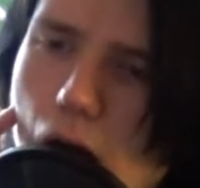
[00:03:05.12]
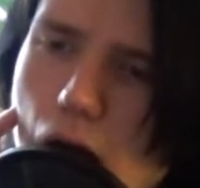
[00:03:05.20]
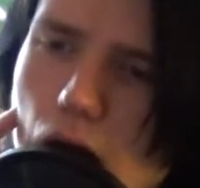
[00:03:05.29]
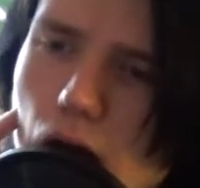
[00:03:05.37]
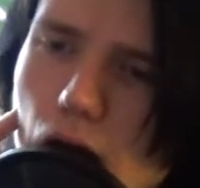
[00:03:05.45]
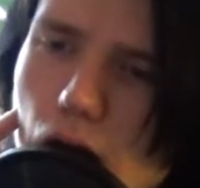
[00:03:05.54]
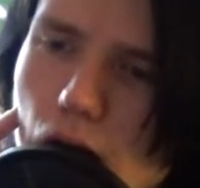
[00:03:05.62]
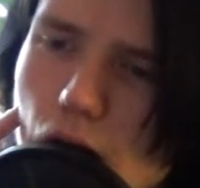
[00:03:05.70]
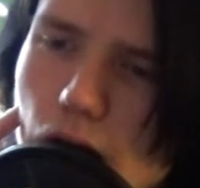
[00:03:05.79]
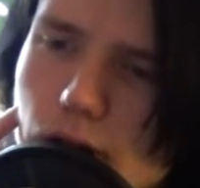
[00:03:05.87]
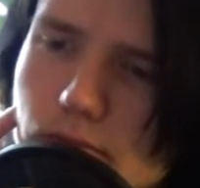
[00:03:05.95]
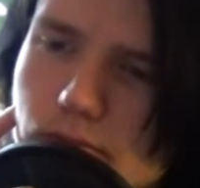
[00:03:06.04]

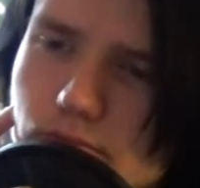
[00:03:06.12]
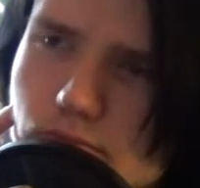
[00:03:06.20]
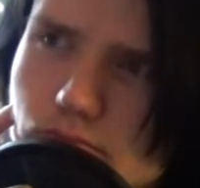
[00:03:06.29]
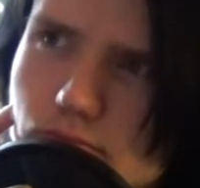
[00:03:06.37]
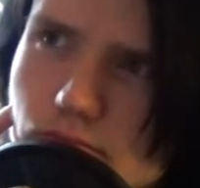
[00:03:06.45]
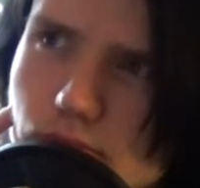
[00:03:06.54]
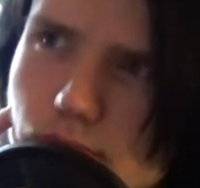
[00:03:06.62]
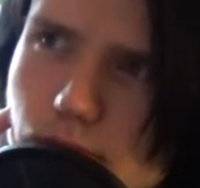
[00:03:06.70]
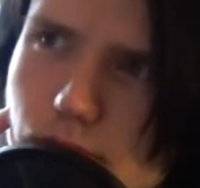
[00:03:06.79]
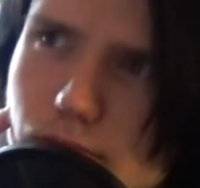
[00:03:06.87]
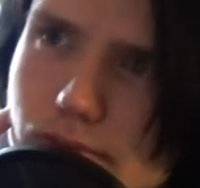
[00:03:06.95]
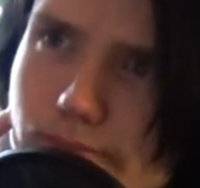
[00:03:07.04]
Honestly, who would be dumb
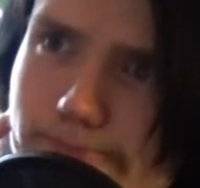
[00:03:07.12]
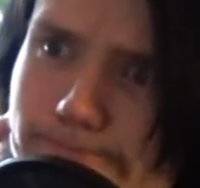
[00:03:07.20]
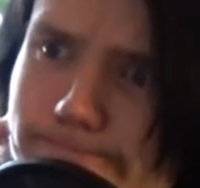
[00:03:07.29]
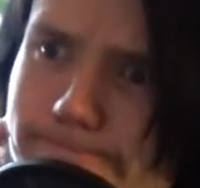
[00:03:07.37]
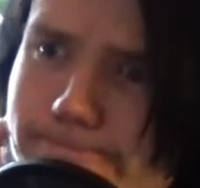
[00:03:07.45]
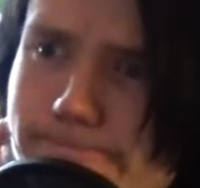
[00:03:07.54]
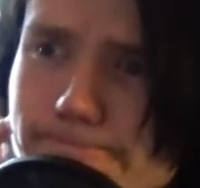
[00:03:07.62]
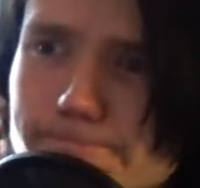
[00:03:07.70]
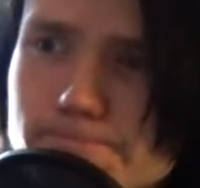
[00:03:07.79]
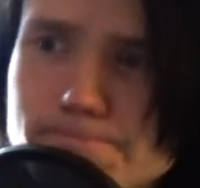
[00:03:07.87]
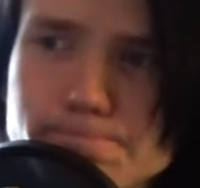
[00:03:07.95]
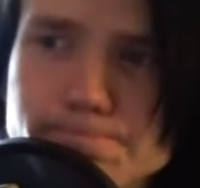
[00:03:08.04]
enough to get in a car with
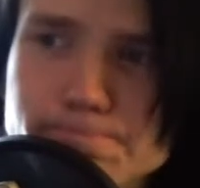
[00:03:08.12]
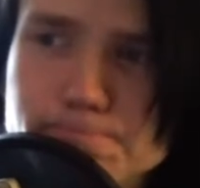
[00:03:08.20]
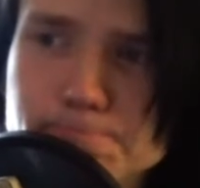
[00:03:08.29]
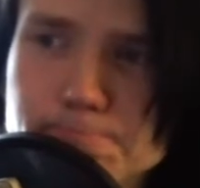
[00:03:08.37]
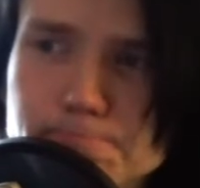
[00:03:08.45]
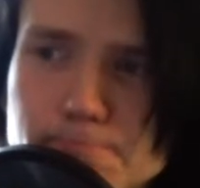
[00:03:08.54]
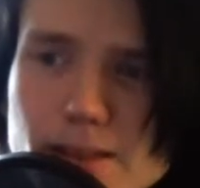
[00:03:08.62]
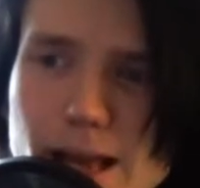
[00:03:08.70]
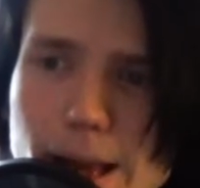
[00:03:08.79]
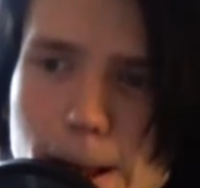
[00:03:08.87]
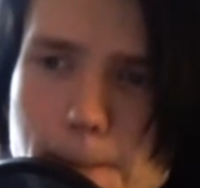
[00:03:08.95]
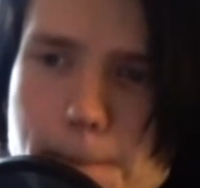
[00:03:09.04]
a strange
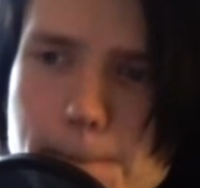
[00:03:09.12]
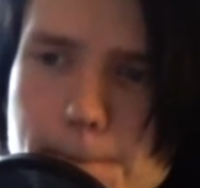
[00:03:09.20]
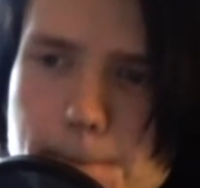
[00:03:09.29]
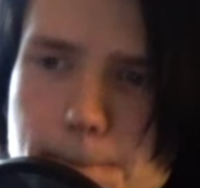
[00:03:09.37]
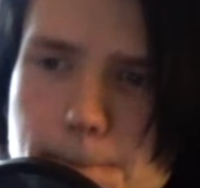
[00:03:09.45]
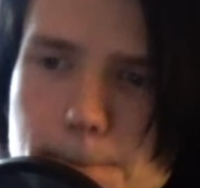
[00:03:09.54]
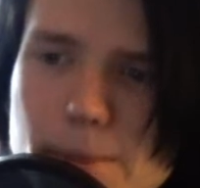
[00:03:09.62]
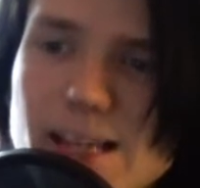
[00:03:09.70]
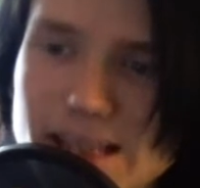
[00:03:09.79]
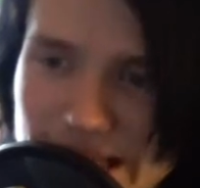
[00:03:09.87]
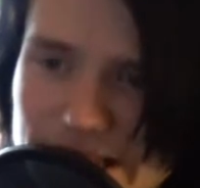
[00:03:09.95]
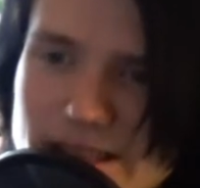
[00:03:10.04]
weirdo?
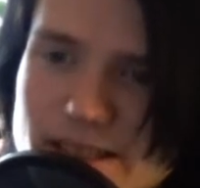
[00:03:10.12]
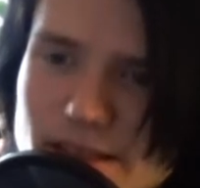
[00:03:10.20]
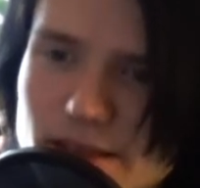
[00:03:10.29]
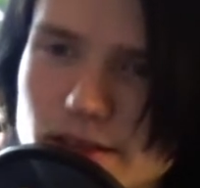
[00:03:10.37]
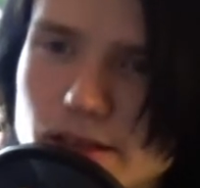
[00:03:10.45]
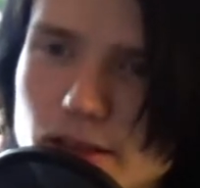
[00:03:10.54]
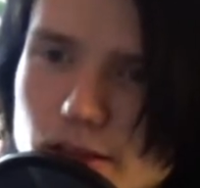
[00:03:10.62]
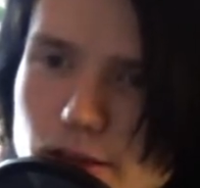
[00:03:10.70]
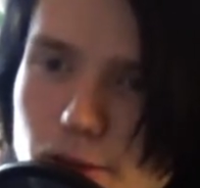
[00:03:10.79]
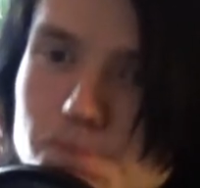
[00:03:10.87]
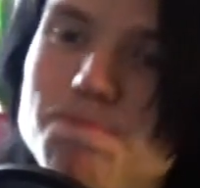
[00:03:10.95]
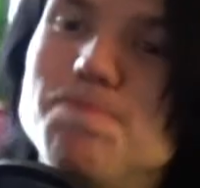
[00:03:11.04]
Yes.
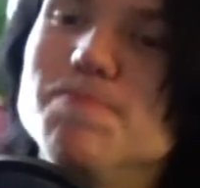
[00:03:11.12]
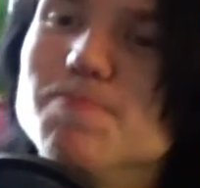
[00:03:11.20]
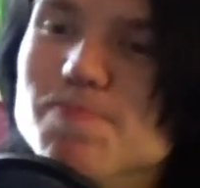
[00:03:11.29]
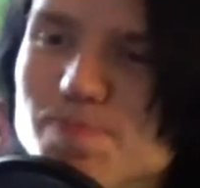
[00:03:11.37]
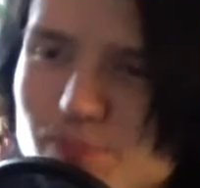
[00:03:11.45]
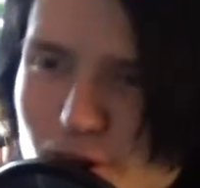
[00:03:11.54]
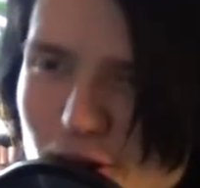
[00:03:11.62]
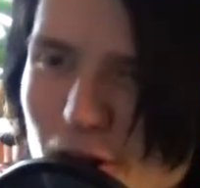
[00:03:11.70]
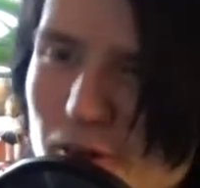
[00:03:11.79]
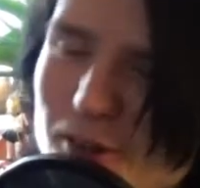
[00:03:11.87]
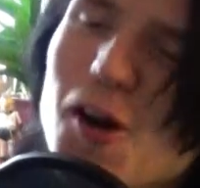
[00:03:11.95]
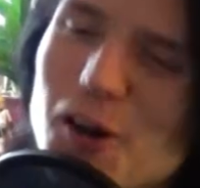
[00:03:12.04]

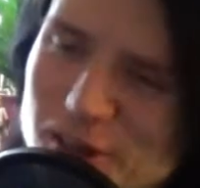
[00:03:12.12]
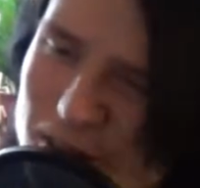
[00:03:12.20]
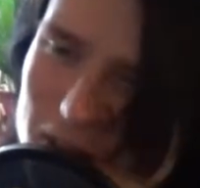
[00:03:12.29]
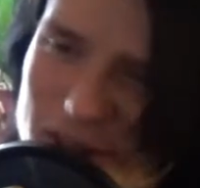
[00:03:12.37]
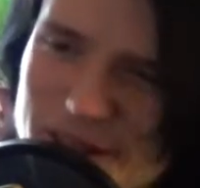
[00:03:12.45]
Of course,